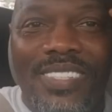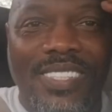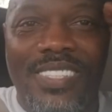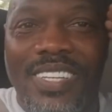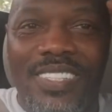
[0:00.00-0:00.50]

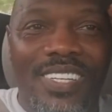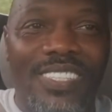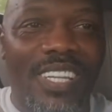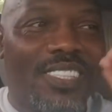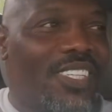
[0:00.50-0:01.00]
She said, they
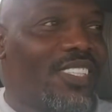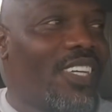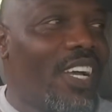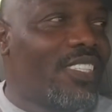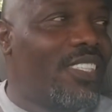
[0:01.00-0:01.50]
just
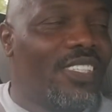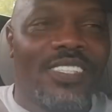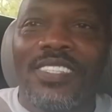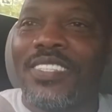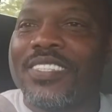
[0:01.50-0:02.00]
disgusting.
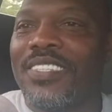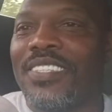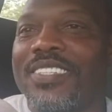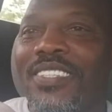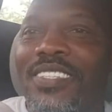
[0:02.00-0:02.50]

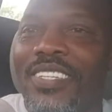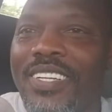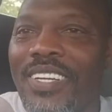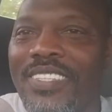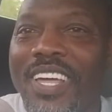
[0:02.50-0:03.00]

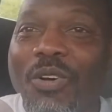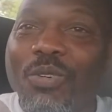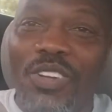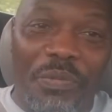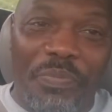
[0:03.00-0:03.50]
They
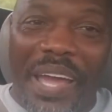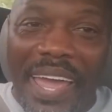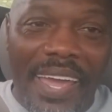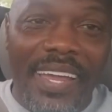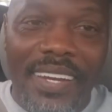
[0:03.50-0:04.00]
don't look
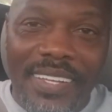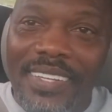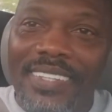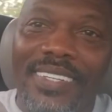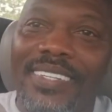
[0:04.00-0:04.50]
bad,
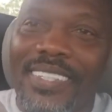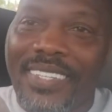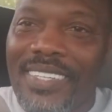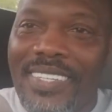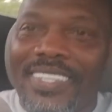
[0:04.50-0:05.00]

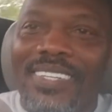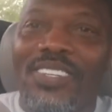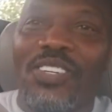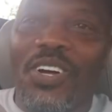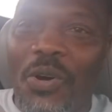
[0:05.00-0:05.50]

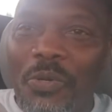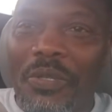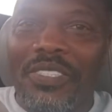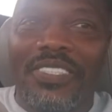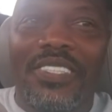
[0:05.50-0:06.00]
you know.
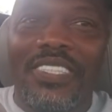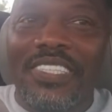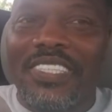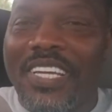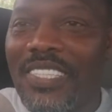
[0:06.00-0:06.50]

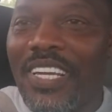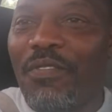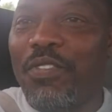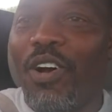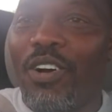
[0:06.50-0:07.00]
It's just,
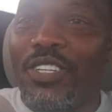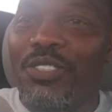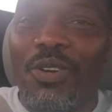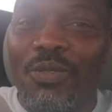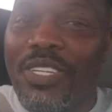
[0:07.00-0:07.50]
in Florida,
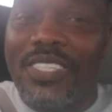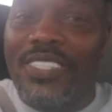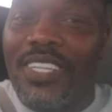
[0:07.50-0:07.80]
you don't need